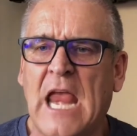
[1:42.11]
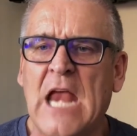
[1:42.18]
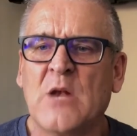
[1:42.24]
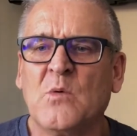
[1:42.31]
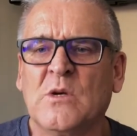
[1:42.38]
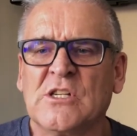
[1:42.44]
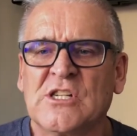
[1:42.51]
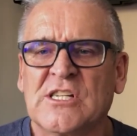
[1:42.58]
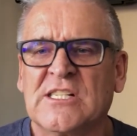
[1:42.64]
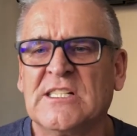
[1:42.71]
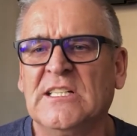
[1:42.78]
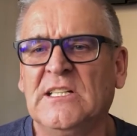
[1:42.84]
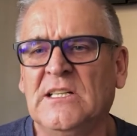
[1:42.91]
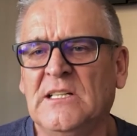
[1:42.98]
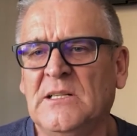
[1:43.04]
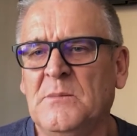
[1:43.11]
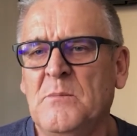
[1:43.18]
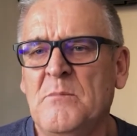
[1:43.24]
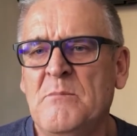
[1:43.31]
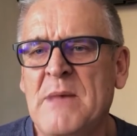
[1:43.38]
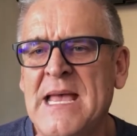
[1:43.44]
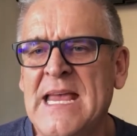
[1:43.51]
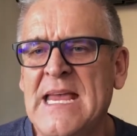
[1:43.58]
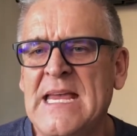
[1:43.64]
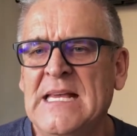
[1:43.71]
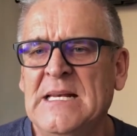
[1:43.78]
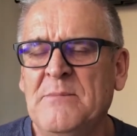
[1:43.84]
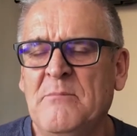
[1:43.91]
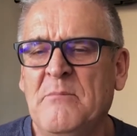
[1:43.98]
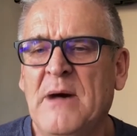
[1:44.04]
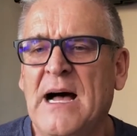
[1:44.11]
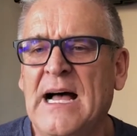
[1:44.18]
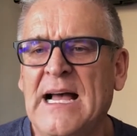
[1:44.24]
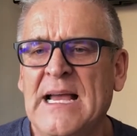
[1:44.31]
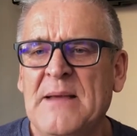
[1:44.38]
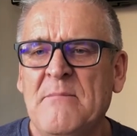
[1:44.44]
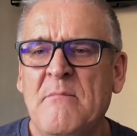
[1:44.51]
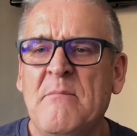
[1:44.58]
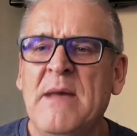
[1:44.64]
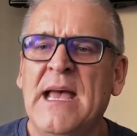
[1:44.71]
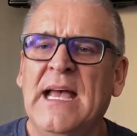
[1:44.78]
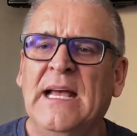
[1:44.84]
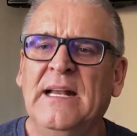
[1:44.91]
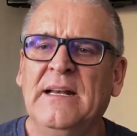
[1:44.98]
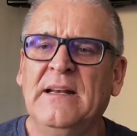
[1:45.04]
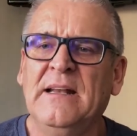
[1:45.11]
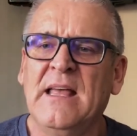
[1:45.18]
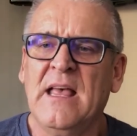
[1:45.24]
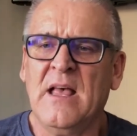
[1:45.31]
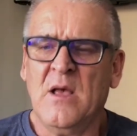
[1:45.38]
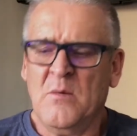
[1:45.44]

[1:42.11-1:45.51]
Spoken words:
It was still made by man.